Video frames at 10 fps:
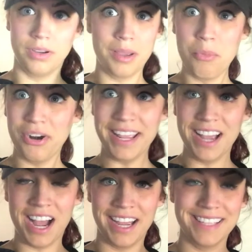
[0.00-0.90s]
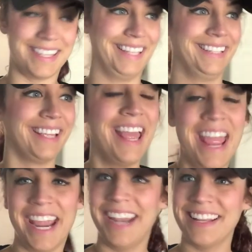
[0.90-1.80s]
Good morning, guys.
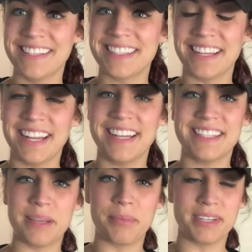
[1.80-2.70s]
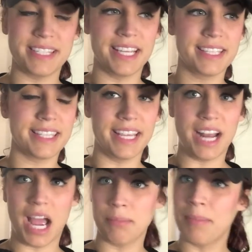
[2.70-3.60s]
It is Sunday, December sixth,
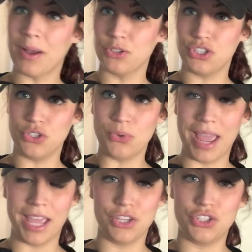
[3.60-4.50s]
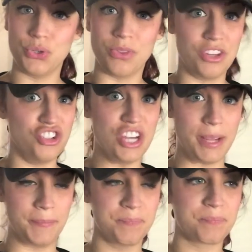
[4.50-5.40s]
and I'm about to head to the
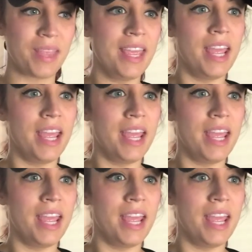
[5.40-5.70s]
gym.